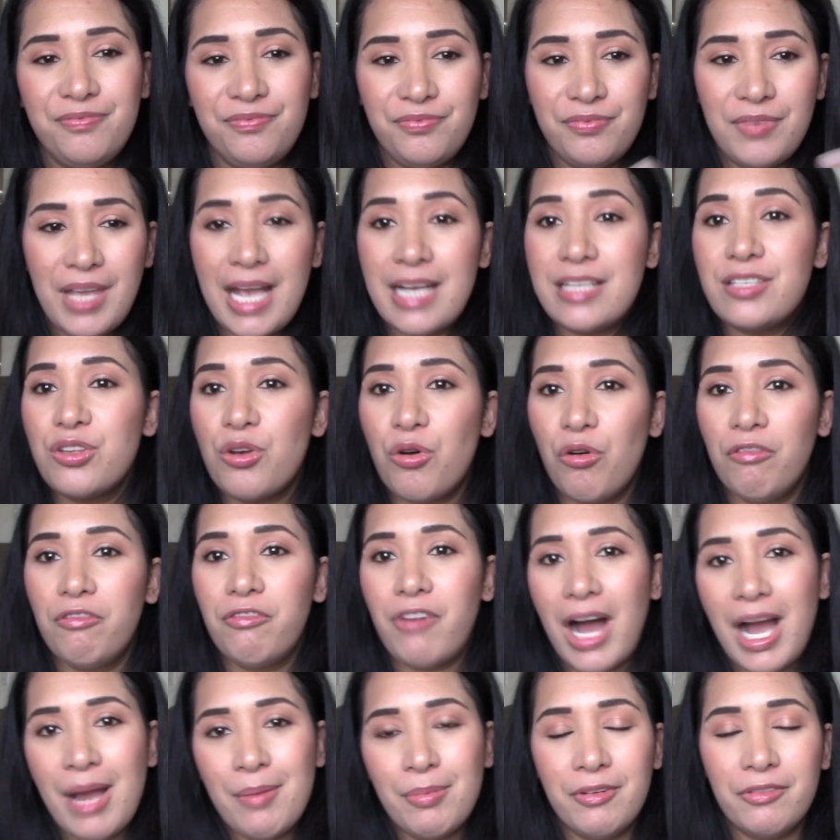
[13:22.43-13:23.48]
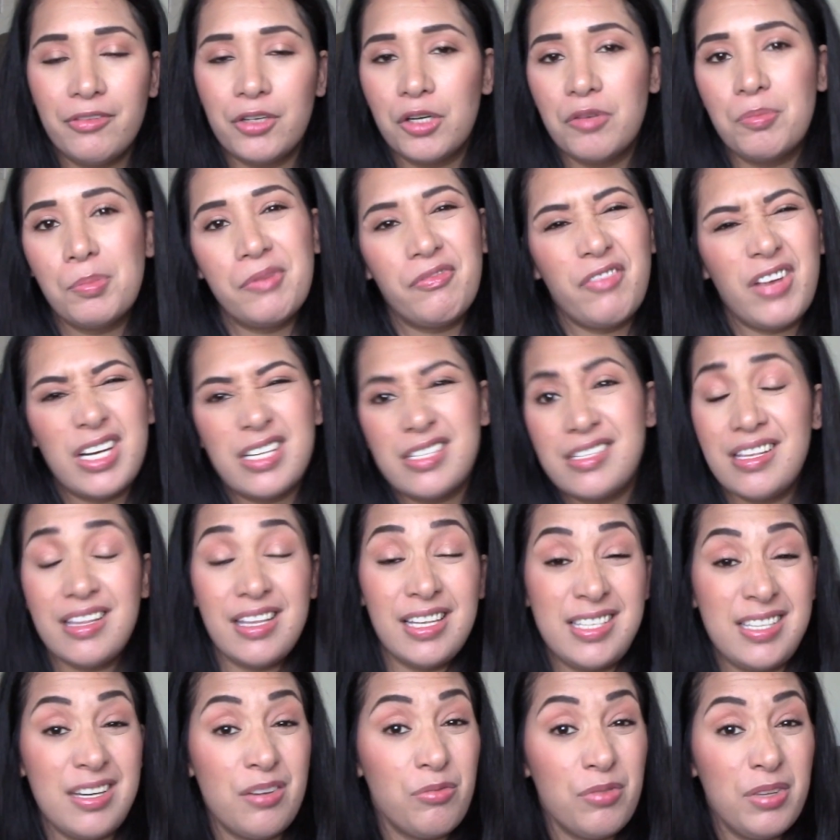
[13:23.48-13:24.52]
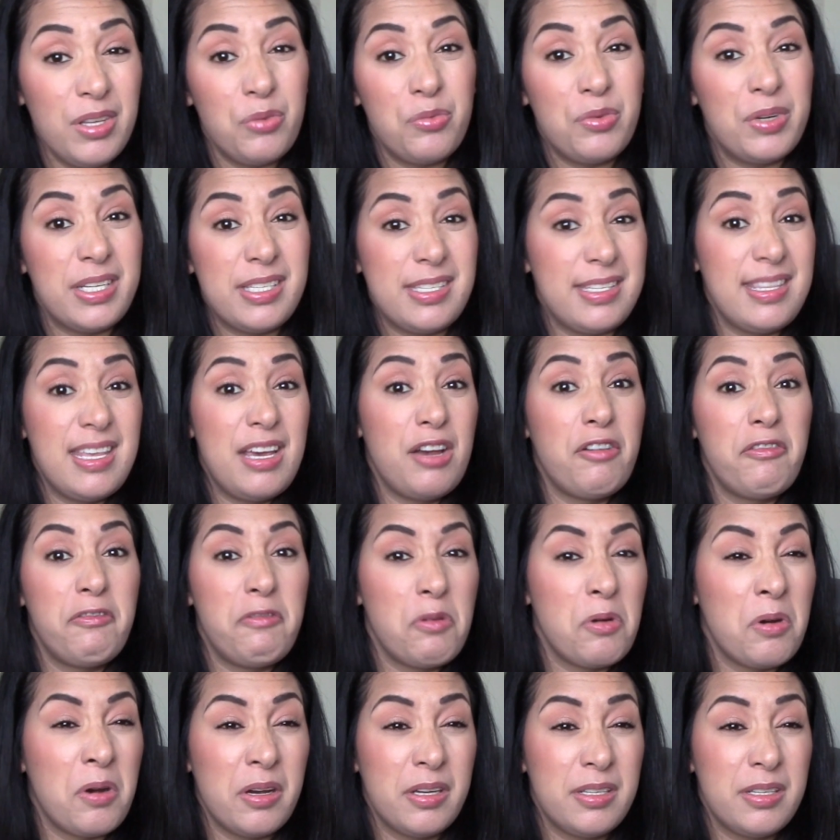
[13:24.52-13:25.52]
as the whole vibe of urban fantasy, that's not really what it's there for.